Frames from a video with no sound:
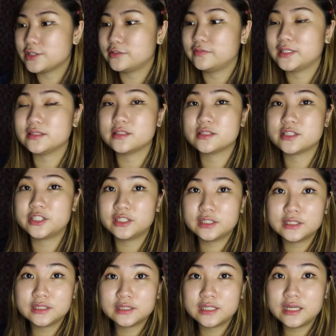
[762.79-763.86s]
of
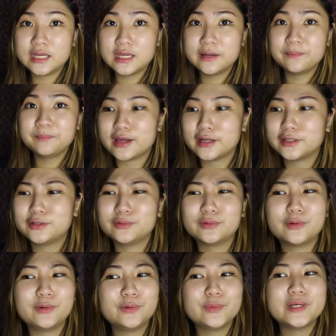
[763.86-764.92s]
uncertainty that you
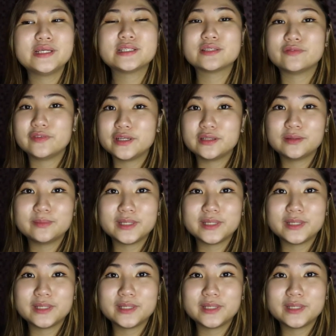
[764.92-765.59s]
always feel,